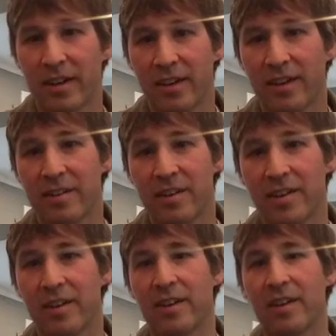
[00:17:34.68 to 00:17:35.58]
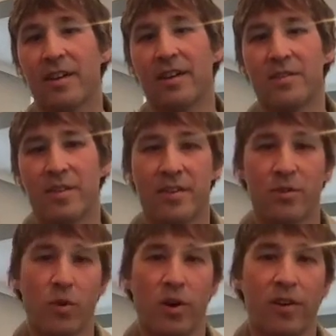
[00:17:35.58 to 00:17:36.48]
as
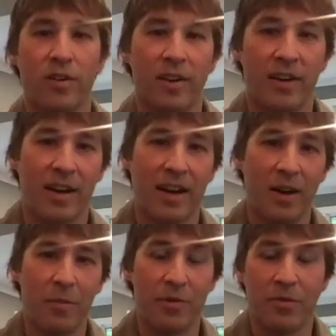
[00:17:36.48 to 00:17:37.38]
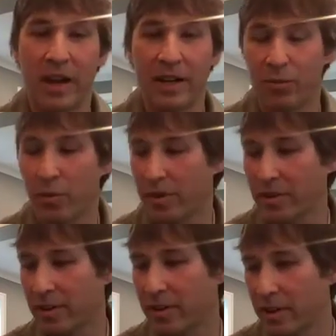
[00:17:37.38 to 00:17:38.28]
well. In fact, one of
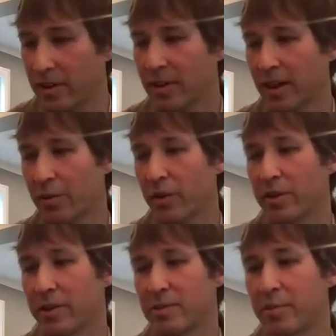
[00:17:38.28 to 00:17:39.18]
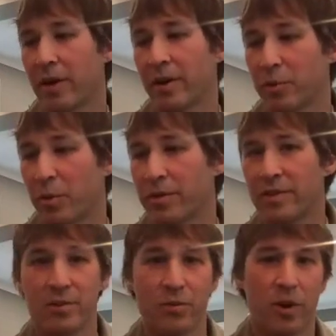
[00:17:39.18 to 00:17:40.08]
the inspiring moments
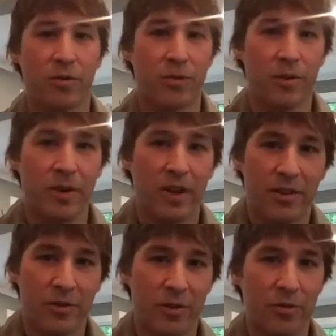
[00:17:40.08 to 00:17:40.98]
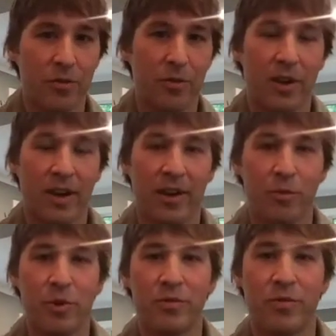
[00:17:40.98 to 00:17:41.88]
as well for sort
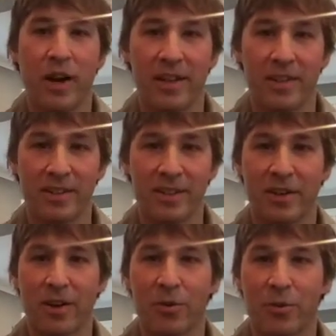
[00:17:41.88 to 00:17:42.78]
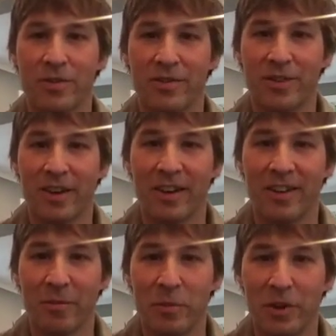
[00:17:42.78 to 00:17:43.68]
of refining the guitar was
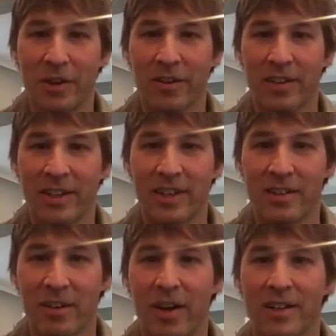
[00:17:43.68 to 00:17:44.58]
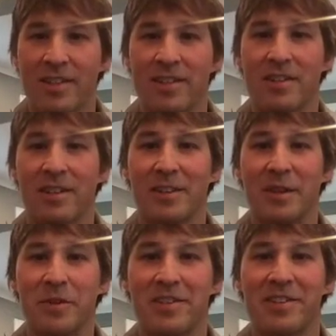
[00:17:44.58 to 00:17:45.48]
the Milk Carton Kids on Austin City
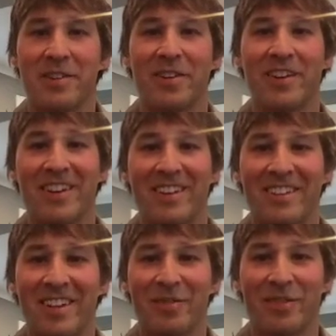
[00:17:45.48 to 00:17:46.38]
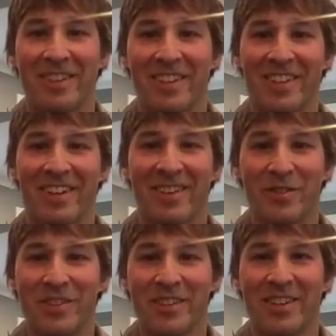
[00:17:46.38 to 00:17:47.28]
Limits. So definitely it was